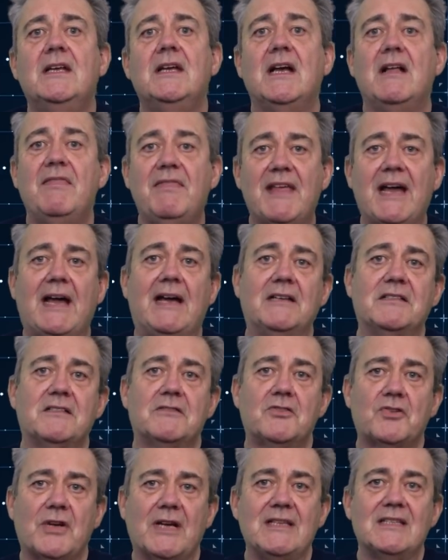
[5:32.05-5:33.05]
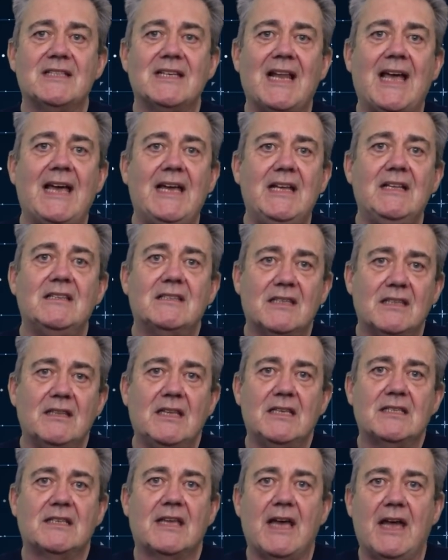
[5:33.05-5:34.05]
And that translates, in
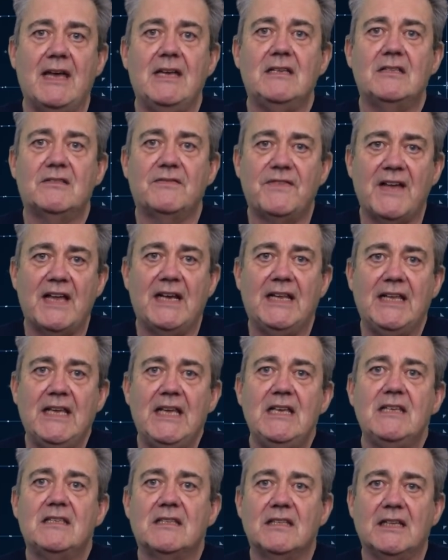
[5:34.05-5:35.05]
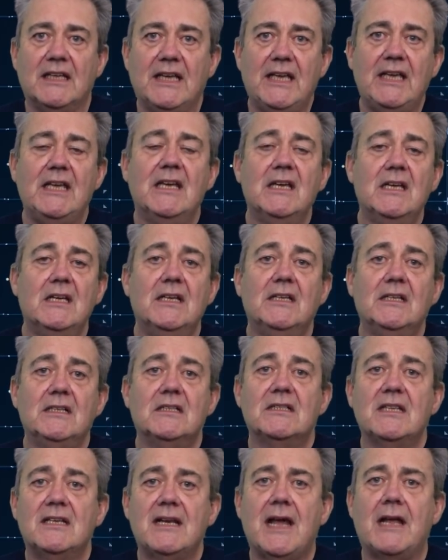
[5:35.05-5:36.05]
this case, fairly easily
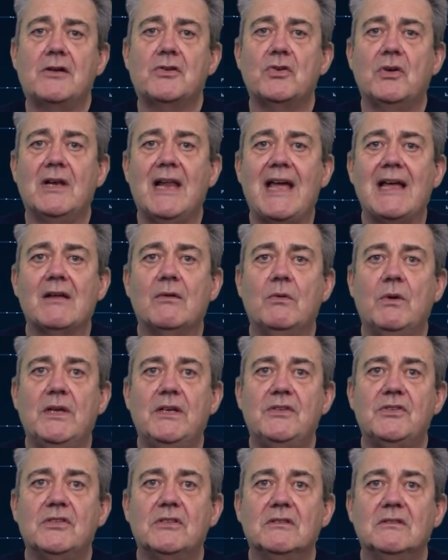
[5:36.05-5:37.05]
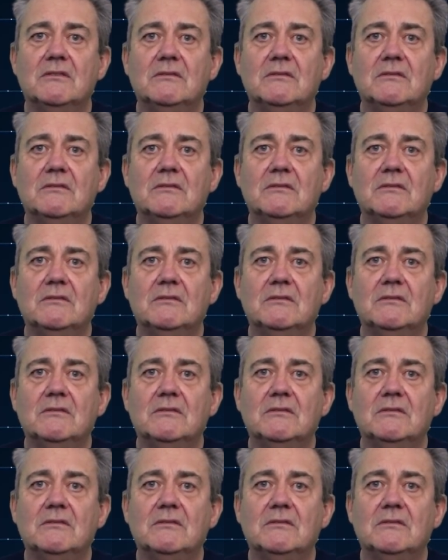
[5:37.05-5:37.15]
to natural language.